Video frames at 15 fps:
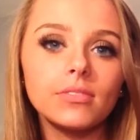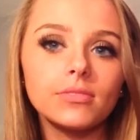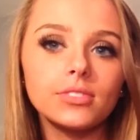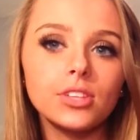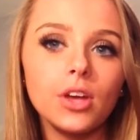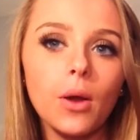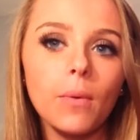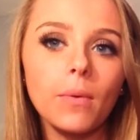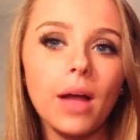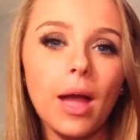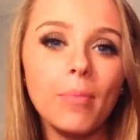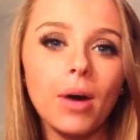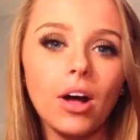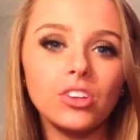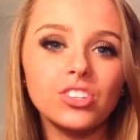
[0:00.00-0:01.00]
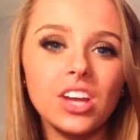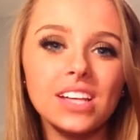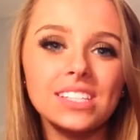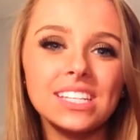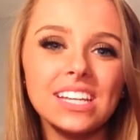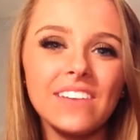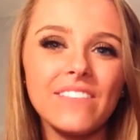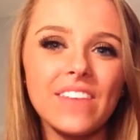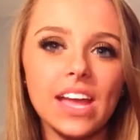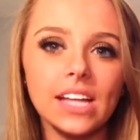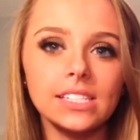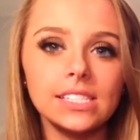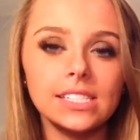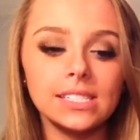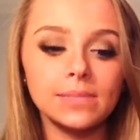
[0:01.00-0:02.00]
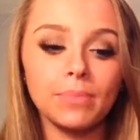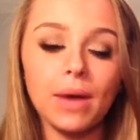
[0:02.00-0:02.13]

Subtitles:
So I apologize in advance,